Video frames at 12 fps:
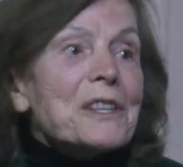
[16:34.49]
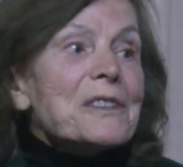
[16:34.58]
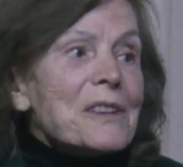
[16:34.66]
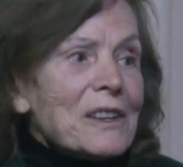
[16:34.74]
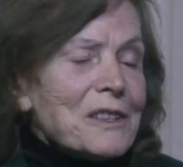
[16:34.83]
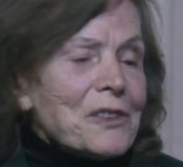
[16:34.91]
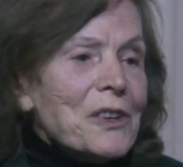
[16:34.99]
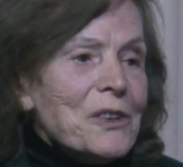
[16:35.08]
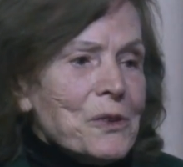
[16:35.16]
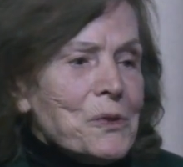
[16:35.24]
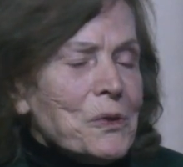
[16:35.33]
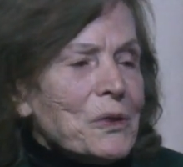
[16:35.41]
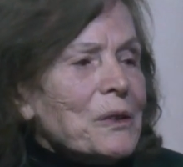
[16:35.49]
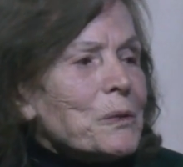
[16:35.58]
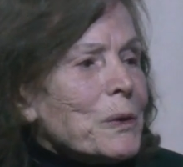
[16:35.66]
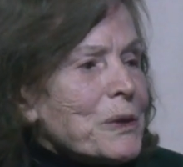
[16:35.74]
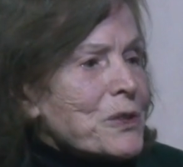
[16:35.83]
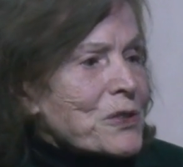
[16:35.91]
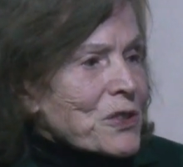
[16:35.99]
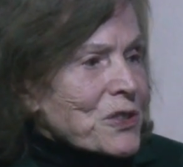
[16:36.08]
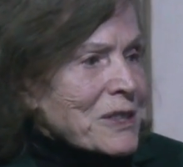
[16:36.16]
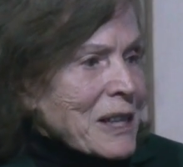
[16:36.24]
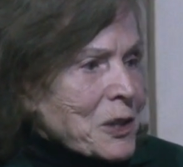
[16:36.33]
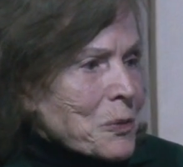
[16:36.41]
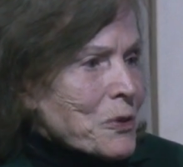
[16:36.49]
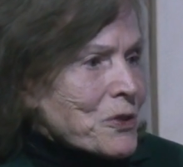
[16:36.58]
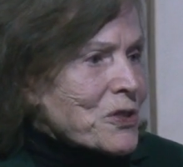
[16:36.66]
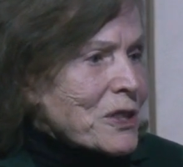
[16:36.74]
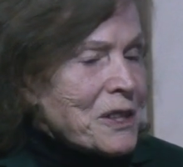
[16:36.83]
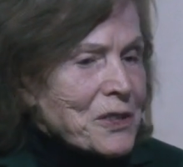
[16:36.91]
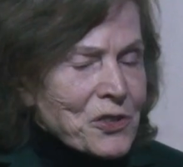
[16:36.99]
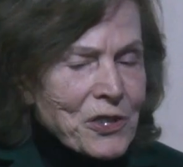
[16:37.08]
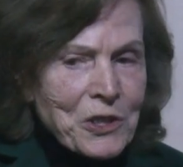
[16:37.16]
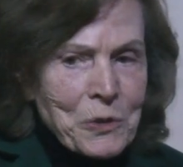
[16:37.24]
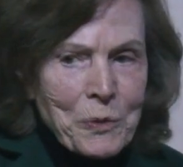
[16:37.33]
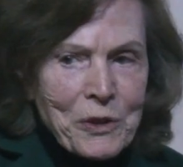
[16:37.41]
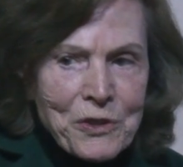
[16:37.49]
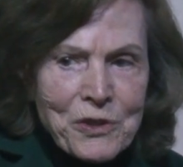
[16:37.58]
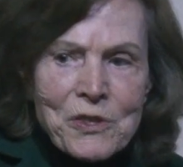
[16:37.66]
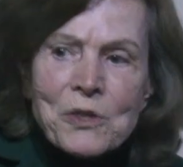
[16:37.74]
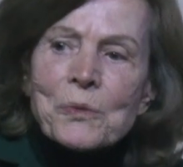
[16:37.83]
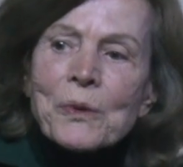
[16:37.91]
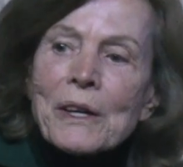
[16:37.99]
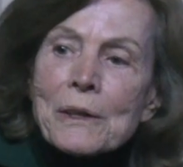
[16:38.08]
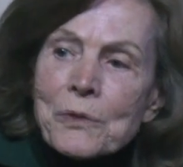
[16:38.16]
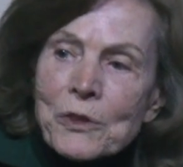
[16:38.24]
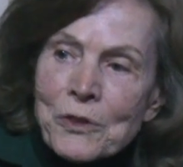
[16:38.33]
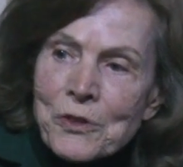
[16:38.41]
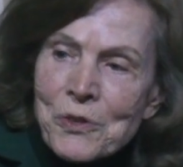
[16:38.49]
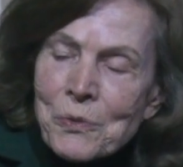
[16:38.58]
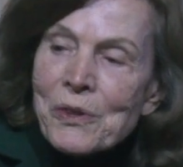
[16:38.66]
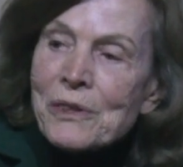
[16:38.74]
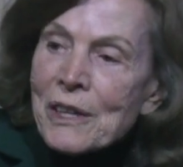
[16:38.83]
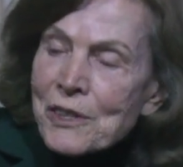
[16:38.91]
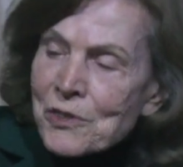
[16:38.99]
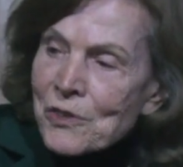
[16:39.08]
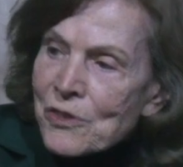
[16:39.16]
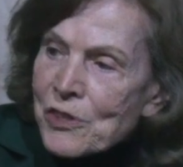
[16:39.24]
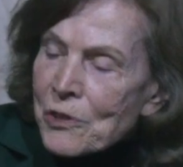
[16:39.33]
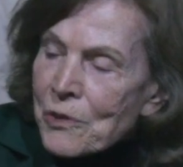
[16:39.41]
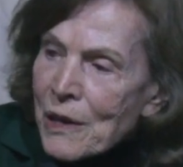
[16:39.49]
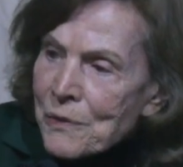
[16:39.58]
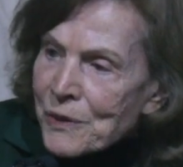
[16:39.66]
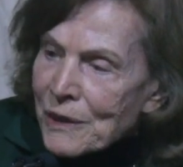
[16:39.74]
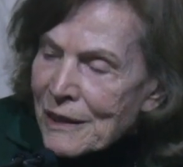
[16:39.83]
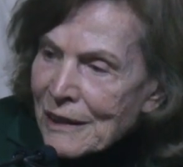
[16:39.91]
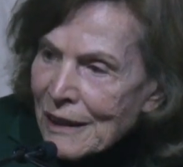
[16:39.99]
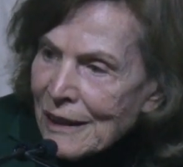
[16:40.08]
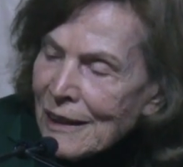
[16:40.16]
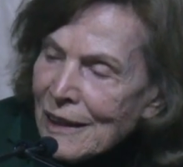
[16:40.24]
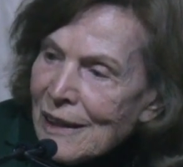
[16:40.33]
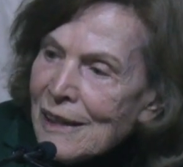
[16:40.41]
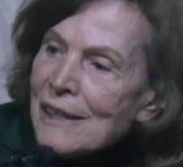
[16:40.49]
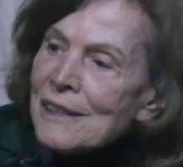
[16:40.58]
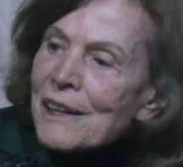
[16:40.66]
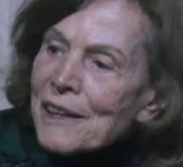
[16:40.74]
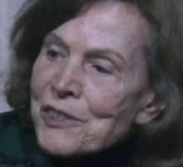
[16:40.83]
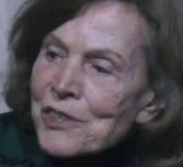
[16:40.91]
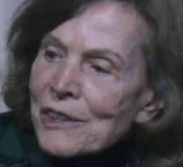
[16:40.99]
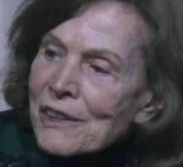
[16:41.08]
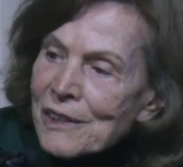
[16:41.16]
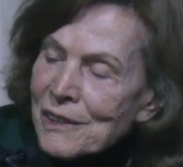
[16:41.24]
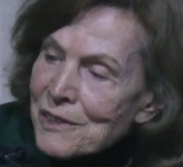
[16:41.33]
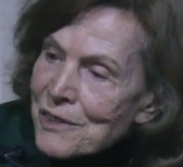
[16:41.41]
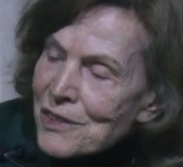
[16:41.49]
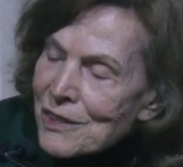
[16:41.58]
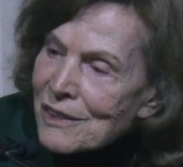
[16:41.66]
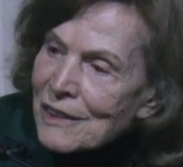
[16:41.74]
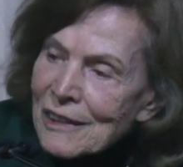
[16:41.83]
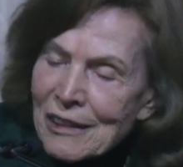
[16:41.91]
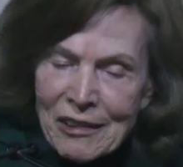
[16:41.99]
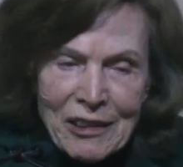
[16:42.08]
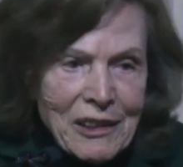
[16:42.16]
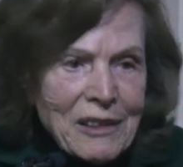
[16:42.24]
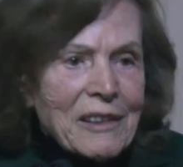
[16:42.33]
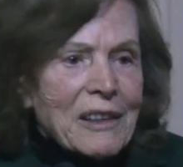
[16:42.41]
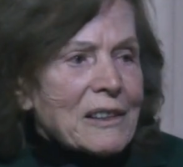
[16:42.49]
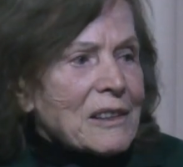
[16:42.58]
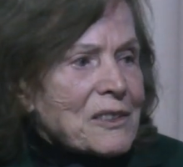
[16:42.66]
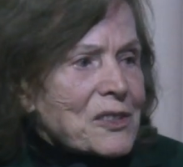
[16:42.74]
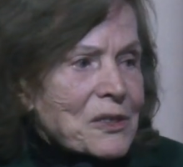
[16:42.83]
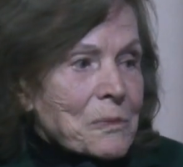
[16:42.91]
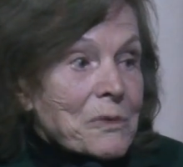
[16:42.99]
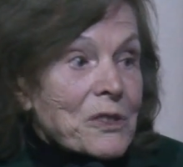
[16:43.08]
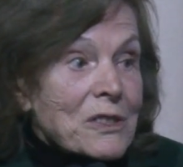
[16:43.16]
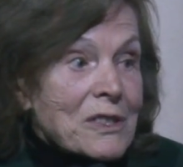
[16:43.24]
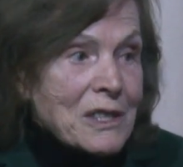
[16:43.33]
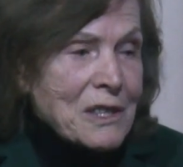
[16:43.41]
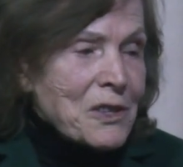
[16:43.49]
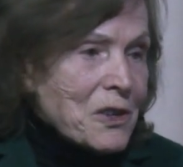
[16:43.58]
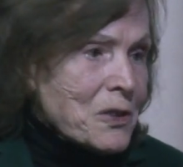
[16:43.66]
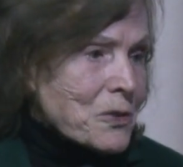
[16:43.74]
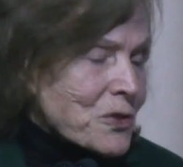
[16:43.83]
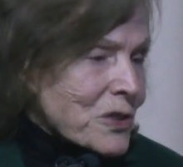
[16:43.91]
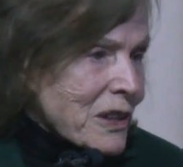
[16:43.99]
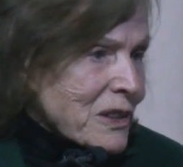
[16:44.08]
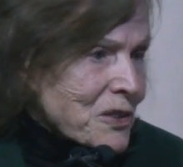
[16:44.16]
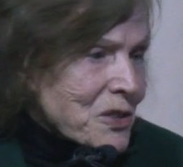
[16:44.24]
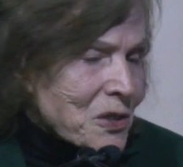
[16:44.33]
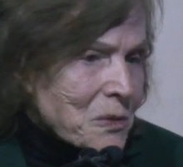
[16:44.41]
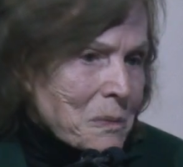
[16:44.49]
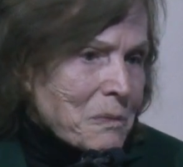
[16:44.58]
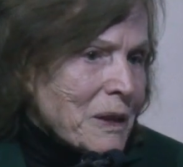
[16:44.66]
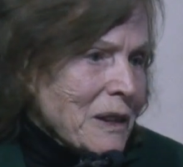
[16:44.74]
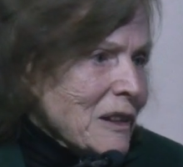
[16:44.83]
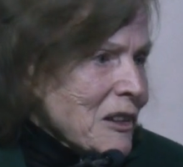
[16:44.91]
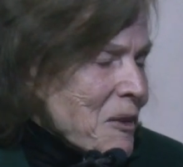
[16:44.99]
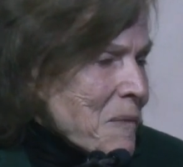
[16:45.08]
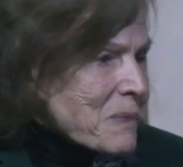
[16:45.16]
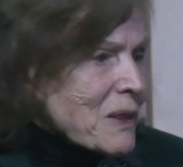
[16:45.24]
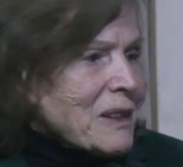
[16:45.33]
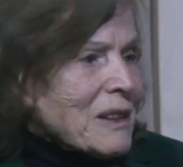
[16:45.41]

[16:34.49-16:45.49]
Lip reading: what we did not know when the Sustainable Seas expeditions, 5 years with the National Geographic, engaging kids, getting some CEOs, getting some